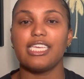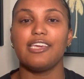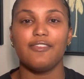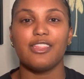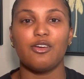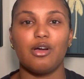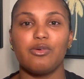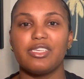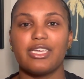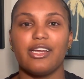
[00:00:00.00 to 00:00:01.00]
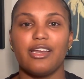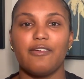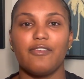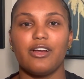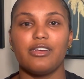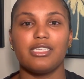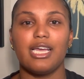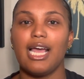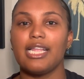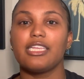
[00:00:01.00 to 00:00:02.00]
Even though I was scared at first,
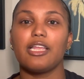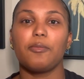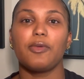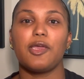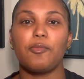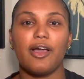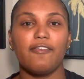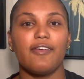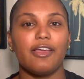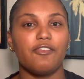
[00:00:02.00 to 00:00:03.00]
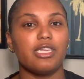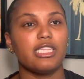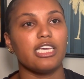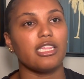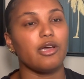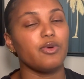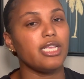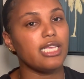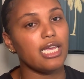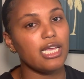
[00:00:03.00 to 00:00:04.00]
it ended up being my favorite thing that we
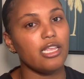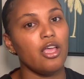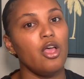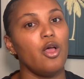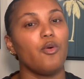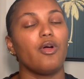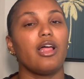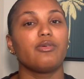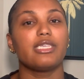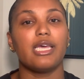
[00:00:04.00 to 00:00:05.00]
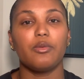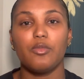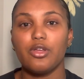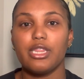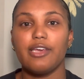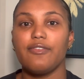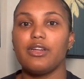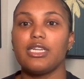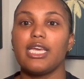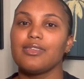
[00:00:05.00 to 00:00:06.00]
did while I was in
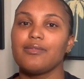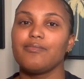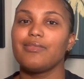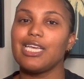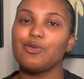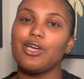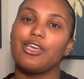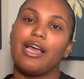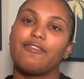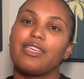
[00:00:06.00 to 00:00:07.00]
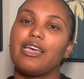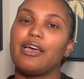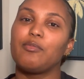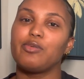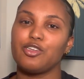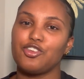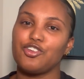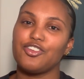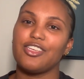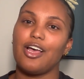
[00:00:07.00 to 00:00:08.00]
Monteverde. That's why you have to push
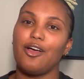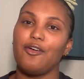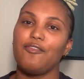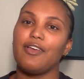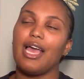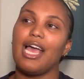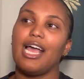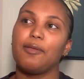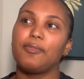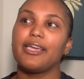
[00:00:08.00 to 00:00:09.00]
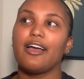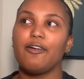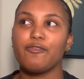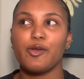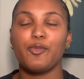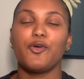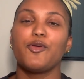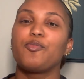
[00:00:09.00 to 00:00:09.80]
yourself and be comfortable with